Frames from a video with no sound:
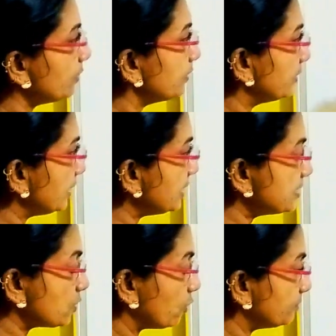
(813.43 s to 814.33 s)
these
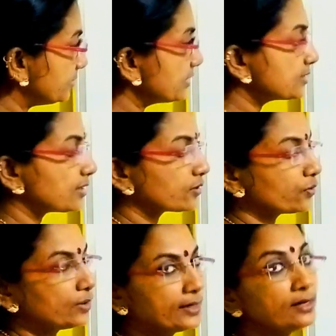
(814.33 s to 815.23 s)
objects are called
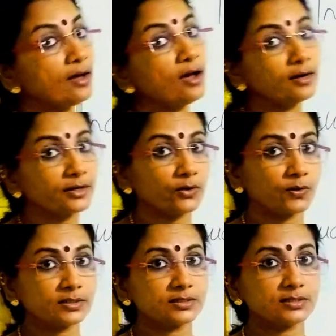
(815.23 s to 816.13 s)

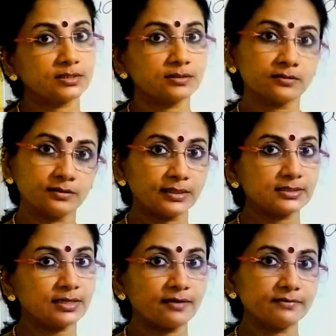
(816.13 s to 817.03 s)
archaeologists. Next, I
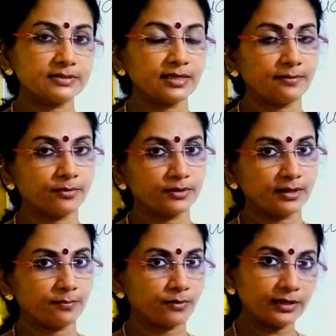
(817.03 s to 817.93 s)
will say about that
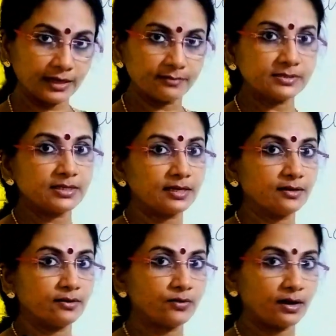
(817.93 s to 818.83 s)
point. I am saying,
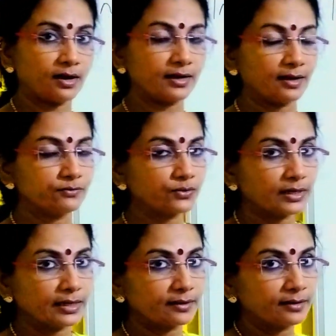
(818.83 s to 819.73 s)
I have to clear
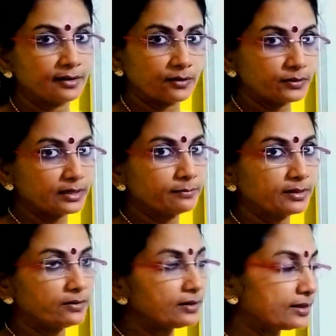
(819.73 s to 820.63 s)
the doubt in between
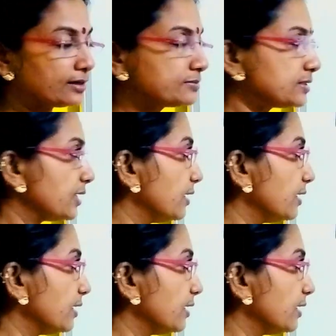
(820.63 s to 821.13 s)
that I am saying.